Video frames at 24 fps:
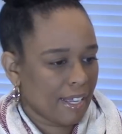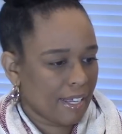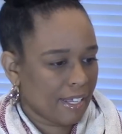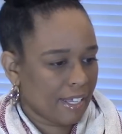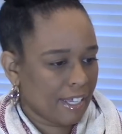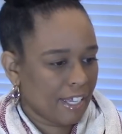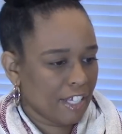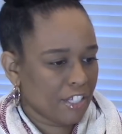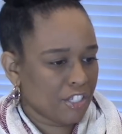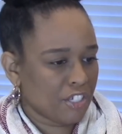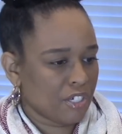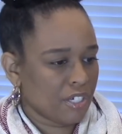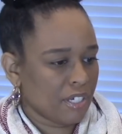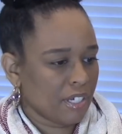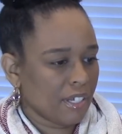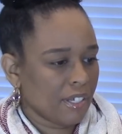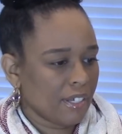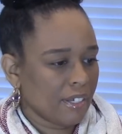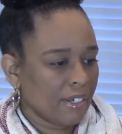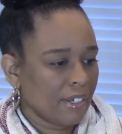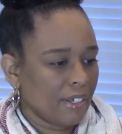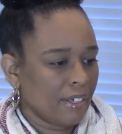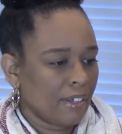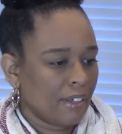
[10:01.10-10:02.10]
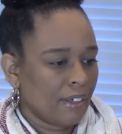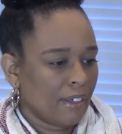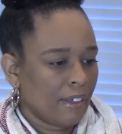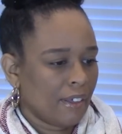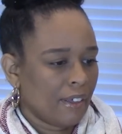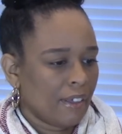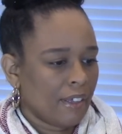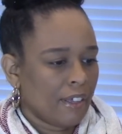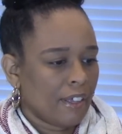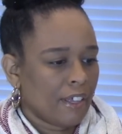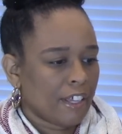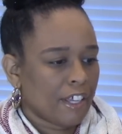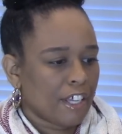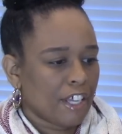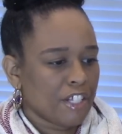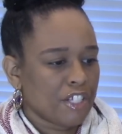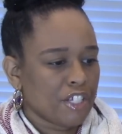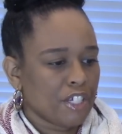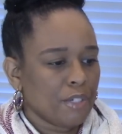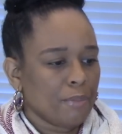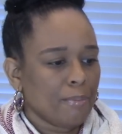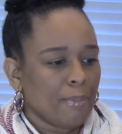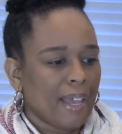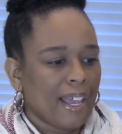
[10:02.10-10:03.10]
kitchen
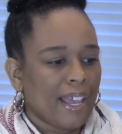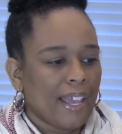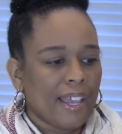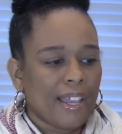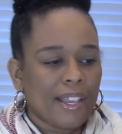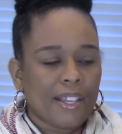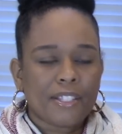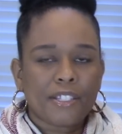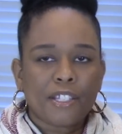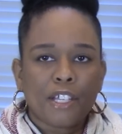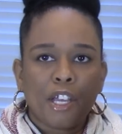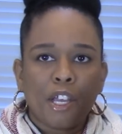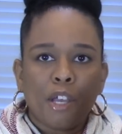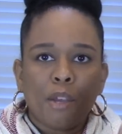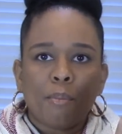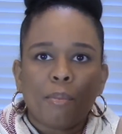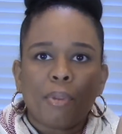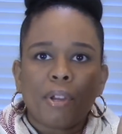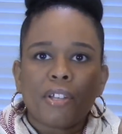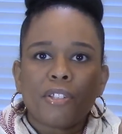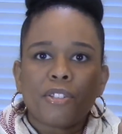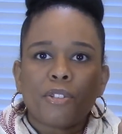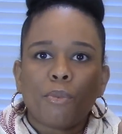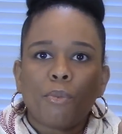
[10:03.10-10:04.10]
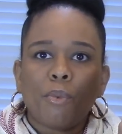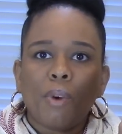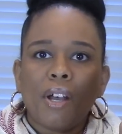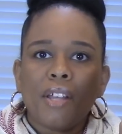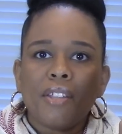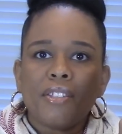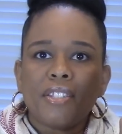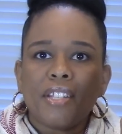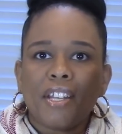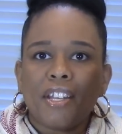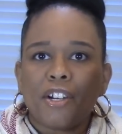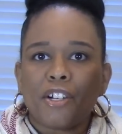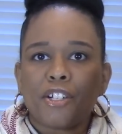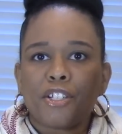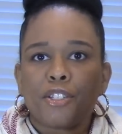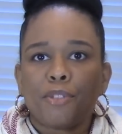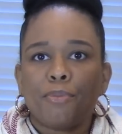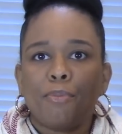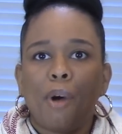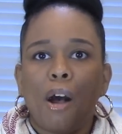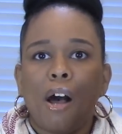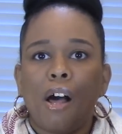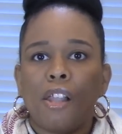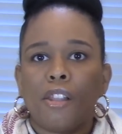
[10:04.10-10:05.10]
bags, because the ones that are
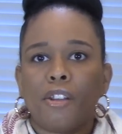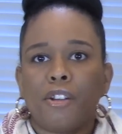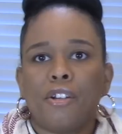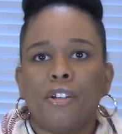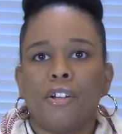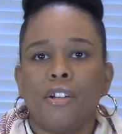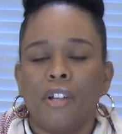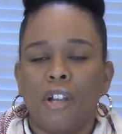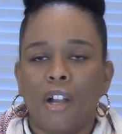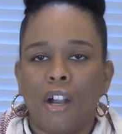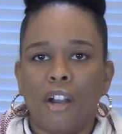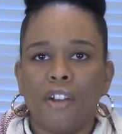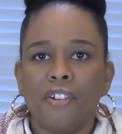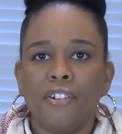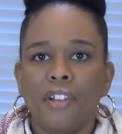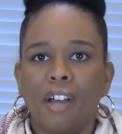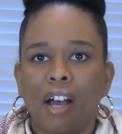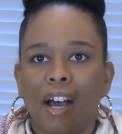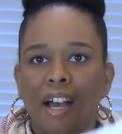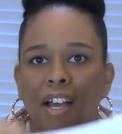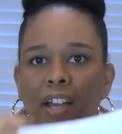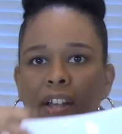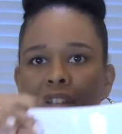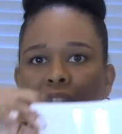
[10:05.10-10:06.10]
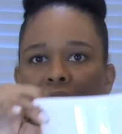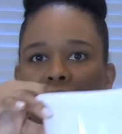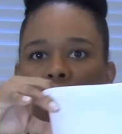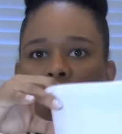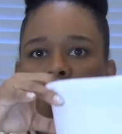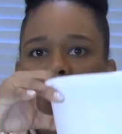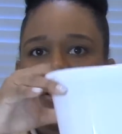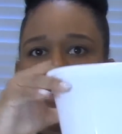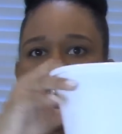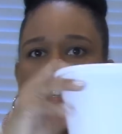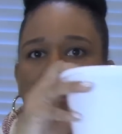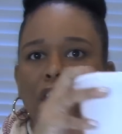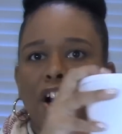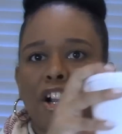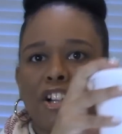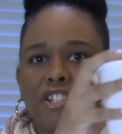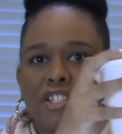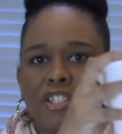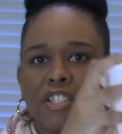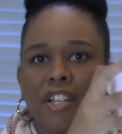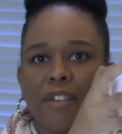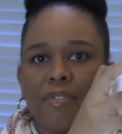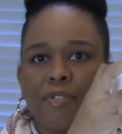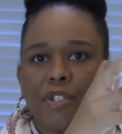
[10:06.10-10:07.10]
smaller are not large
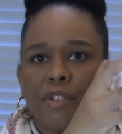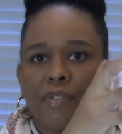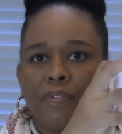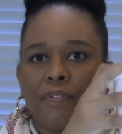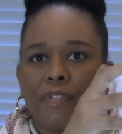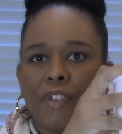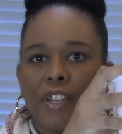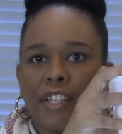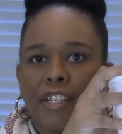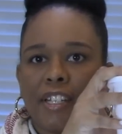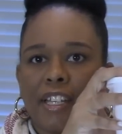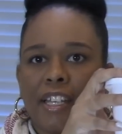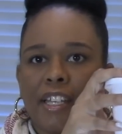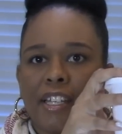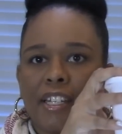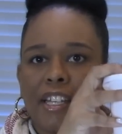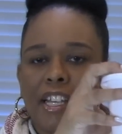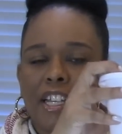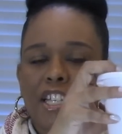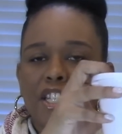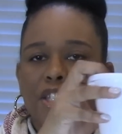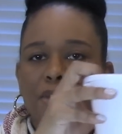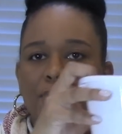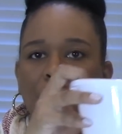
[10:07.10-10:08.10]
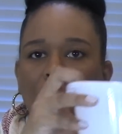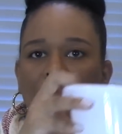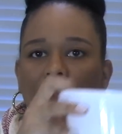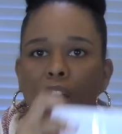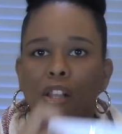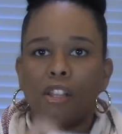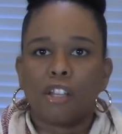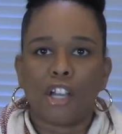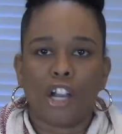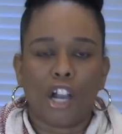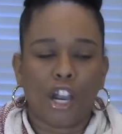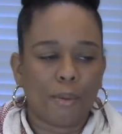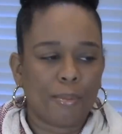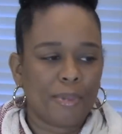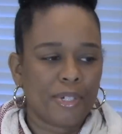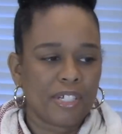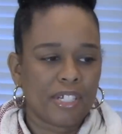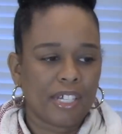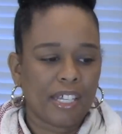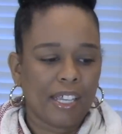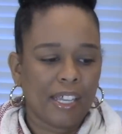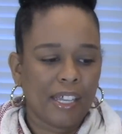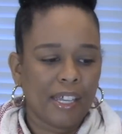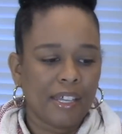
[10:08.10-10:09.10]
enough to fit in a small garbage
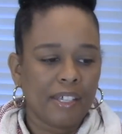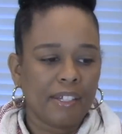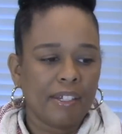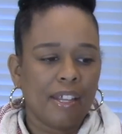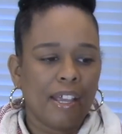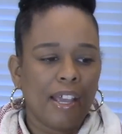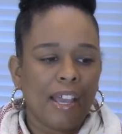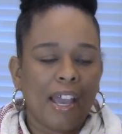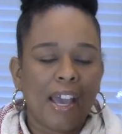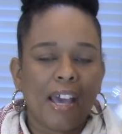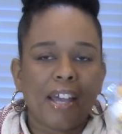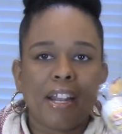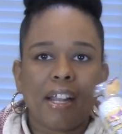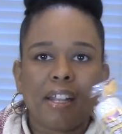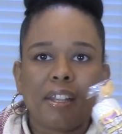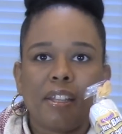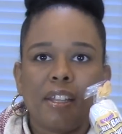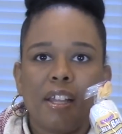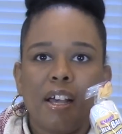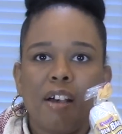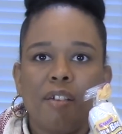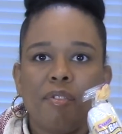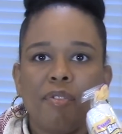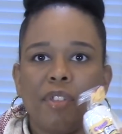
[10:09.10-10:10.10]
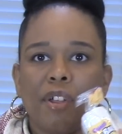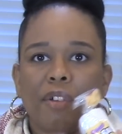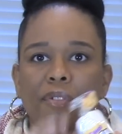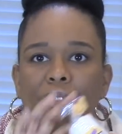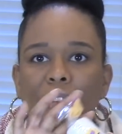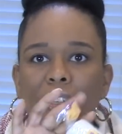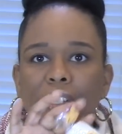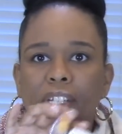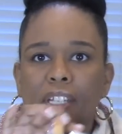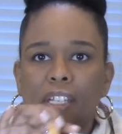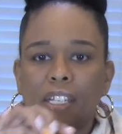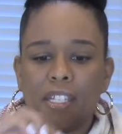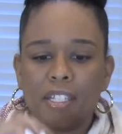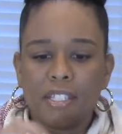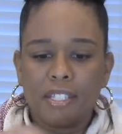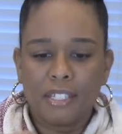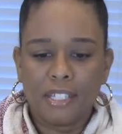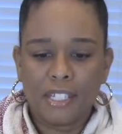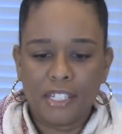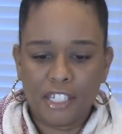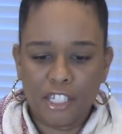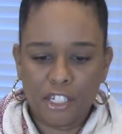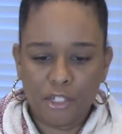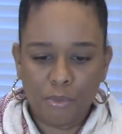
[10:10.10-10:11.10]
can. And I love the vanilla
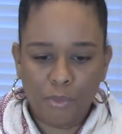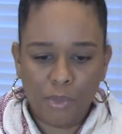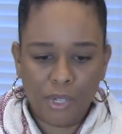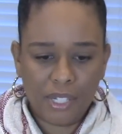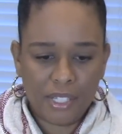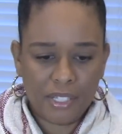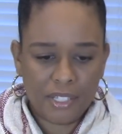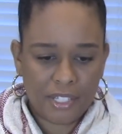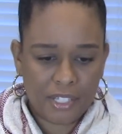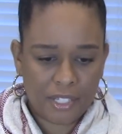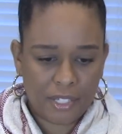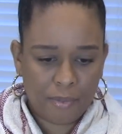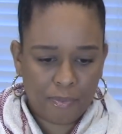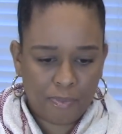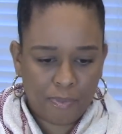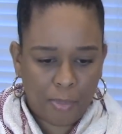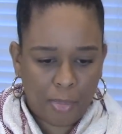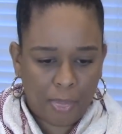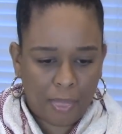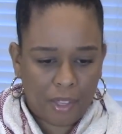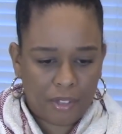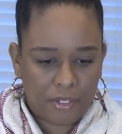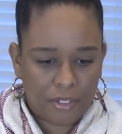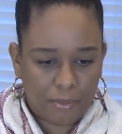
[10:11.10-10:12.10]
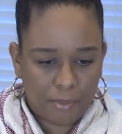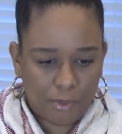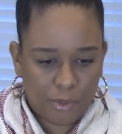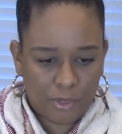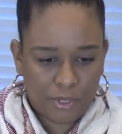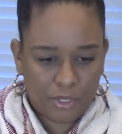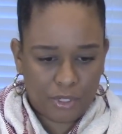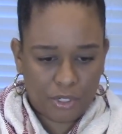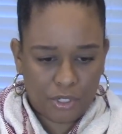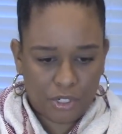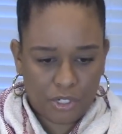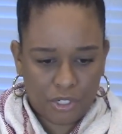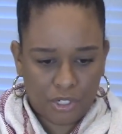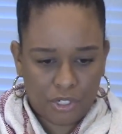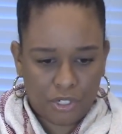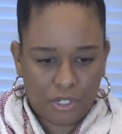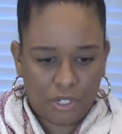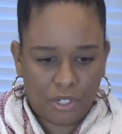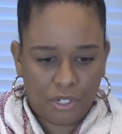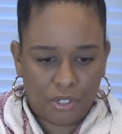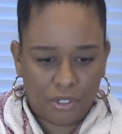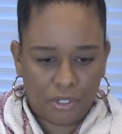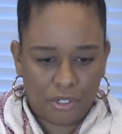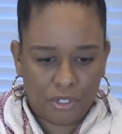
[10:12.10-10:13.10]
scented ones. I'm going to
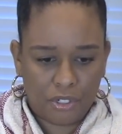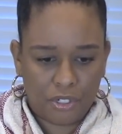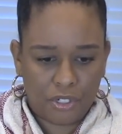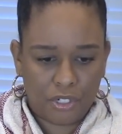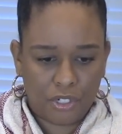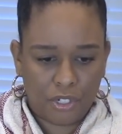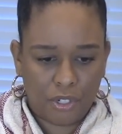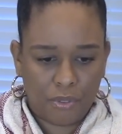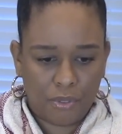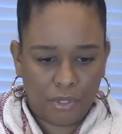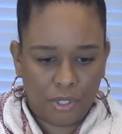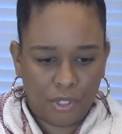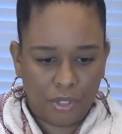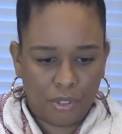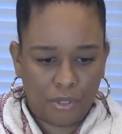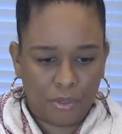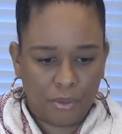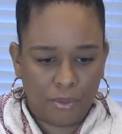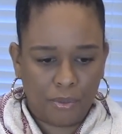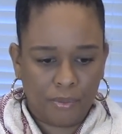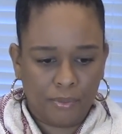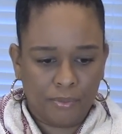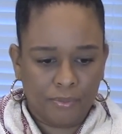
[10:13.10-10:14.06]
show you.